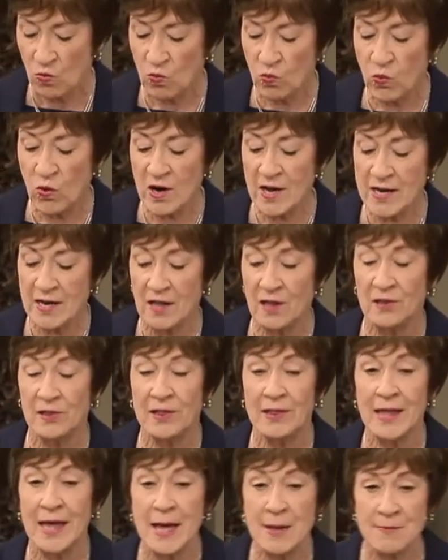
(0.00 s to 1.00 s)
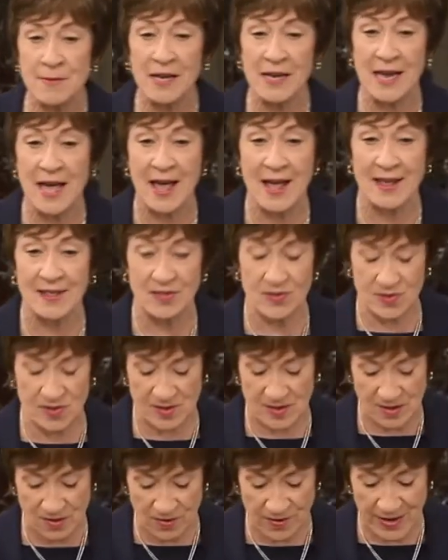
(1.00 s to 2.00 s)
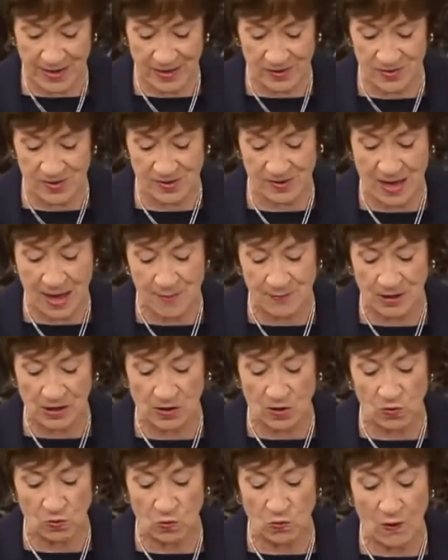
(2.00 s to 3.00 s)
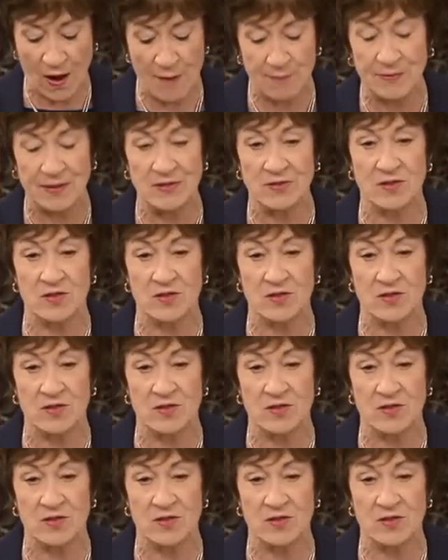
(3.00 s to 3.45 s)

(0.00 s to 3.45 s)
would eliminate Syria's chemical weapons